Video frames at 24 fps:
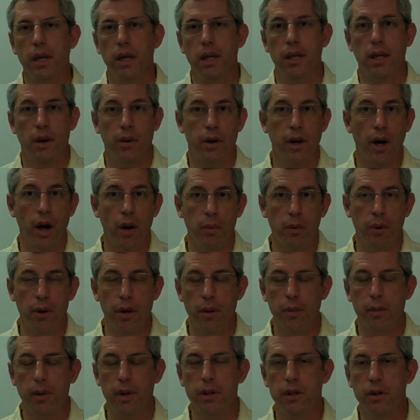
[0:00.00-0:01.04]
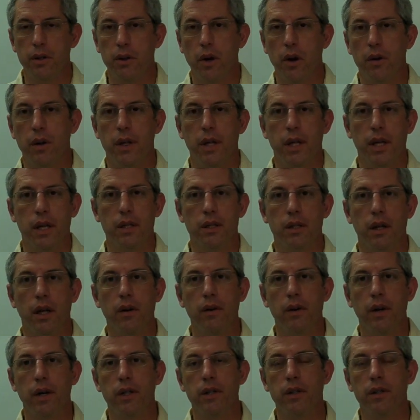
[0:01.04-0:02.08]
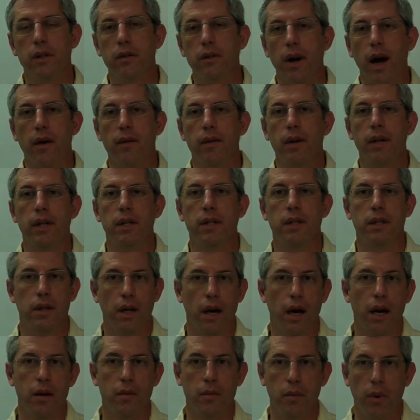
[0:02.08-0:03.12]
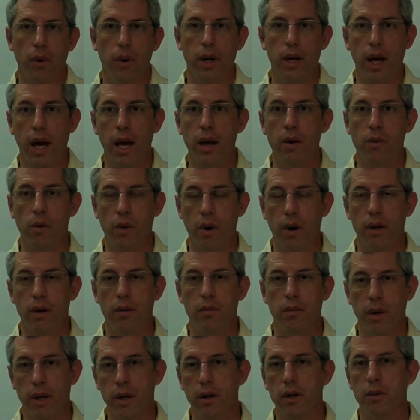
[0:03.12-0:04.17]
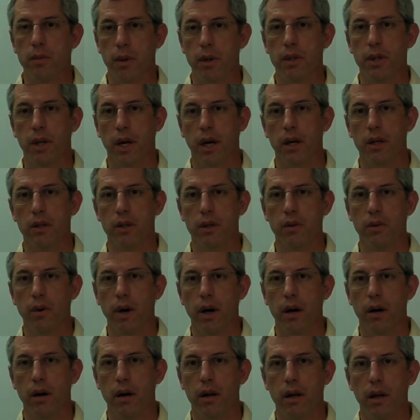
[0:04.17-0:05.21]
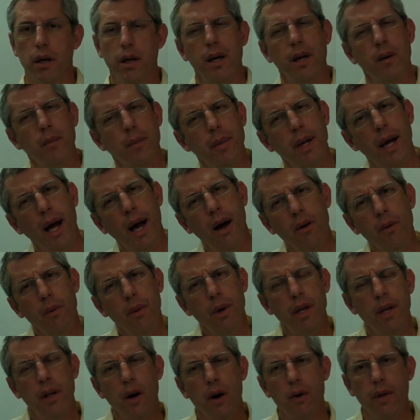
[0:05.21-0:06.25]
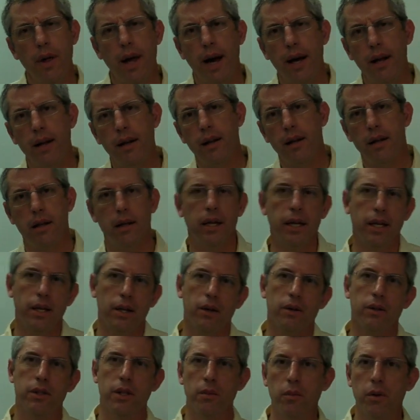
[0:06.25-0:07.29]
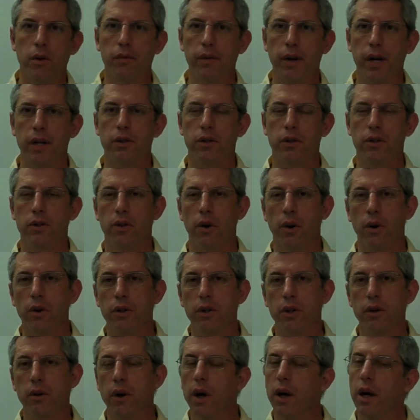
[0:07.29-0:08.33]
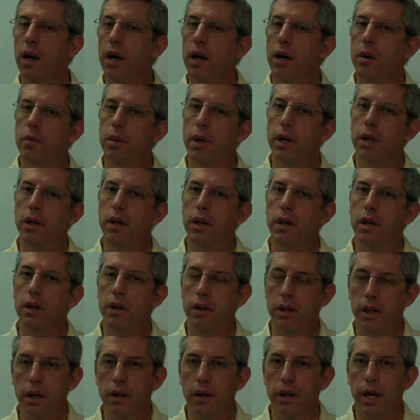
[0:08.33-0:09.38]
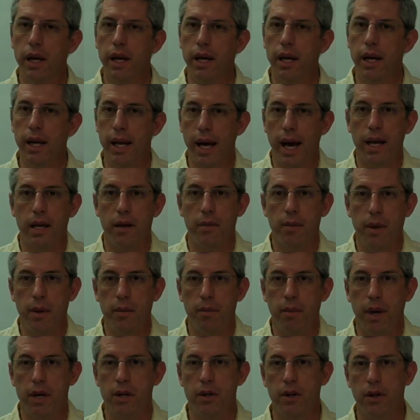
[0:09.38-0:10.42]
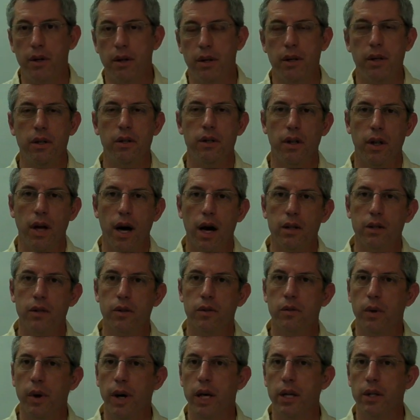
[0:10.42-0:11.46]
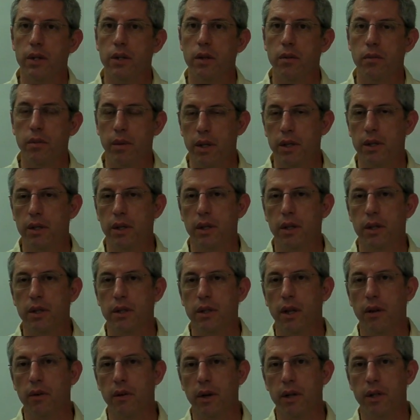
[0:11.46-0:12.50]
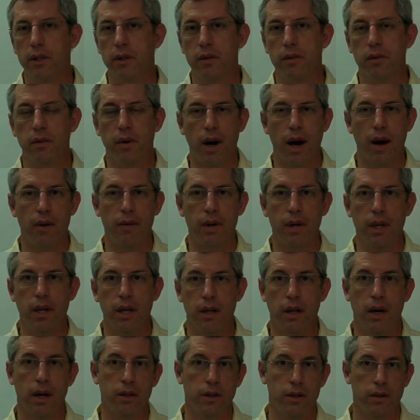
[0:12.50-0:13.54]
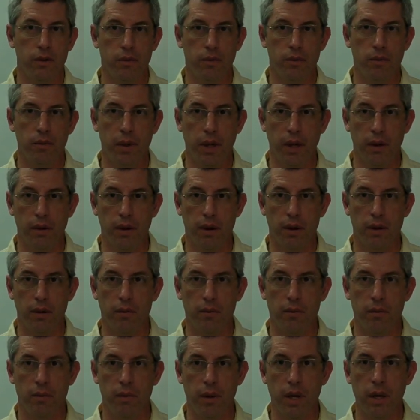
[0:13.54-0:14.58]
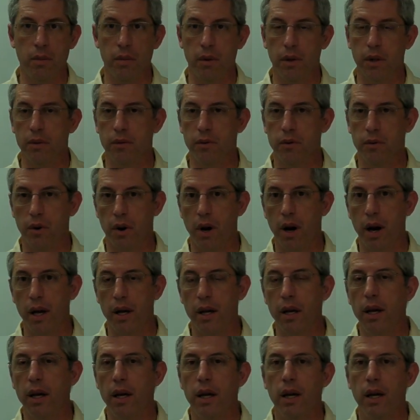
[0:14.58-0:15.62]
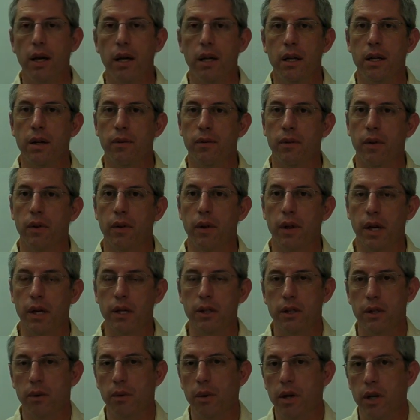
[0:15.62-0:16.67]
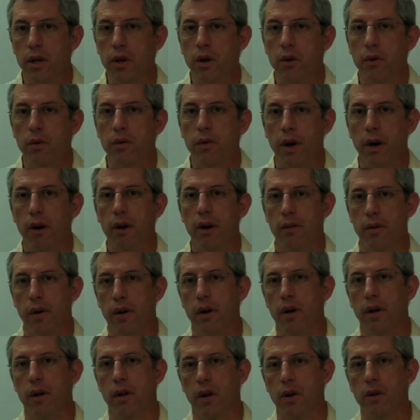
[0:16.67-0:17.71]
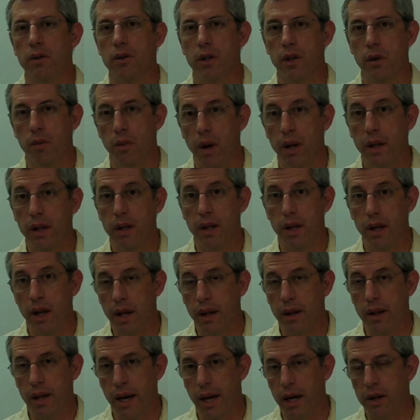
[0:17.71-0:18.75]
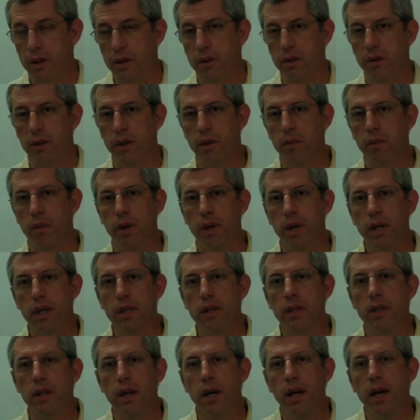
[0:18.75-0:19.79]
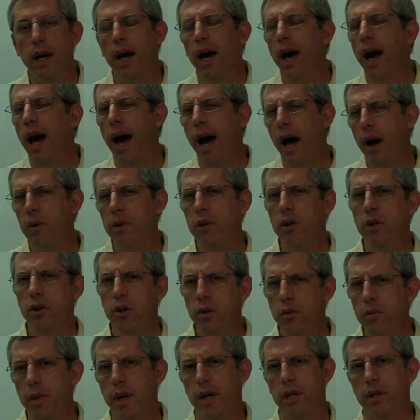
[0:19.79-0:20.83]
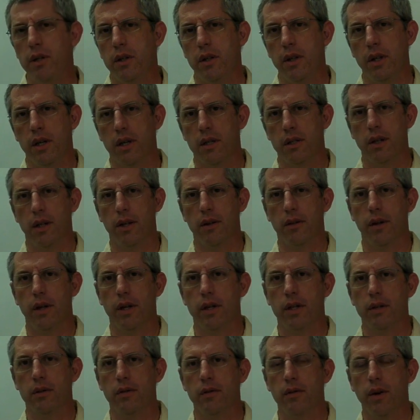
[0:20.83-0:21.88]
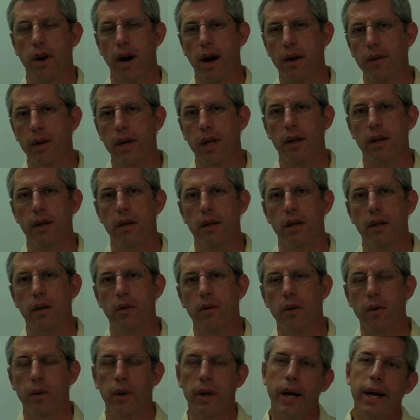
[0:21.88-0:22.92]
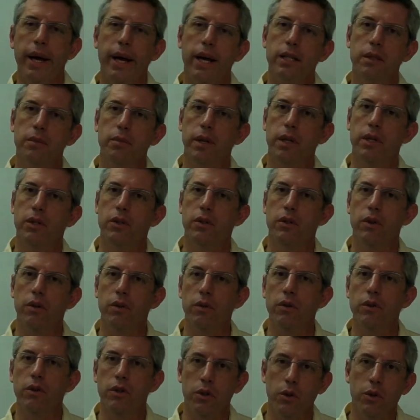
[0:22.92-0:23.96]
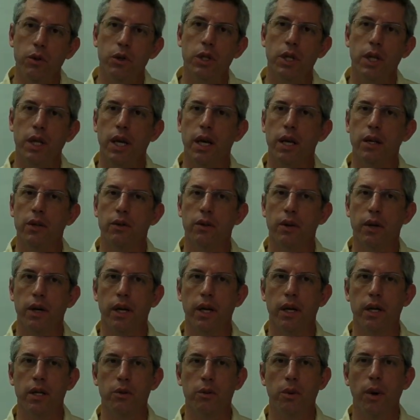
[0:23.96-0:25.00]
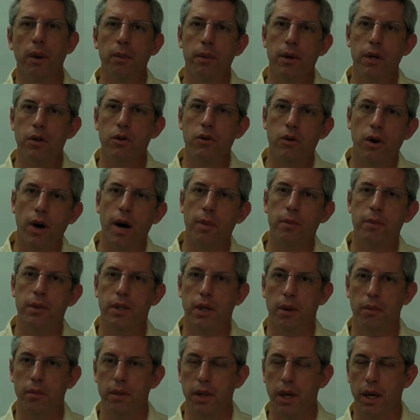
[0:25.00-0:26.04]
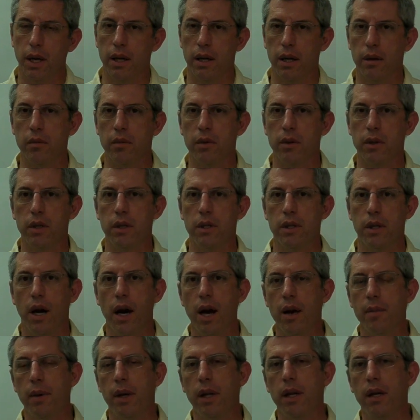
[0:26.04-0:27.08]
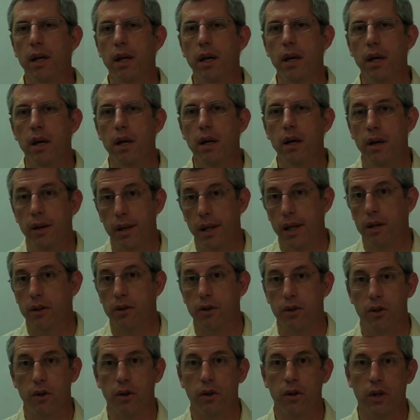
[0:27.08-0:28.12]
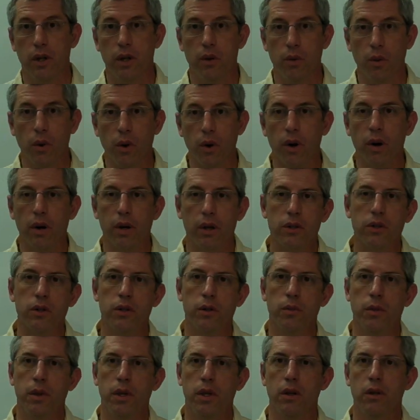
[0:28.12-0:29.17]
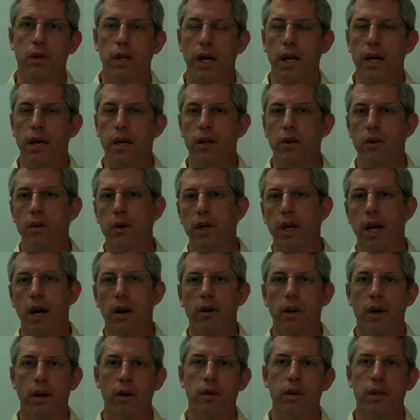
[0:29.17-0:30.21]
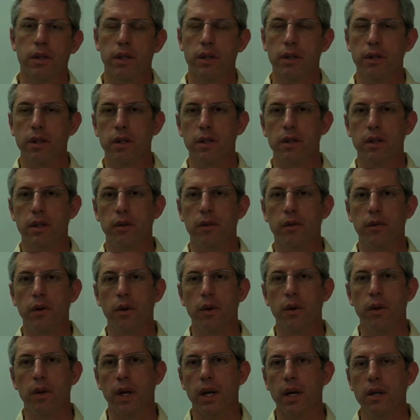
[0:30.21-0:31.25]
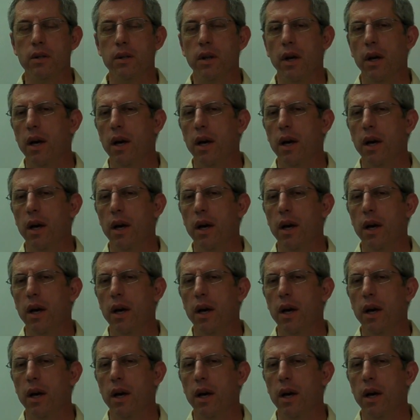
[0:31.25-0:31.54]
Now, we all pretty much know that the acceleration of gravity is nine point eight one meters per second squared. But how do we know that? I know, some professor told you. But clearly, it had to be measured. And there's lots of ways to measure acceleration of gravity, and lots of pe uh, people have tried different things. So we know very, very closely what the, the actual number is. How would you measure the acceleration of gravity? Well, when I ask my students, usually the answer I get is, well, I'm going to drop something and I'm going to time it. And that'll certainly work, assuming you take into account air resistance and a few things.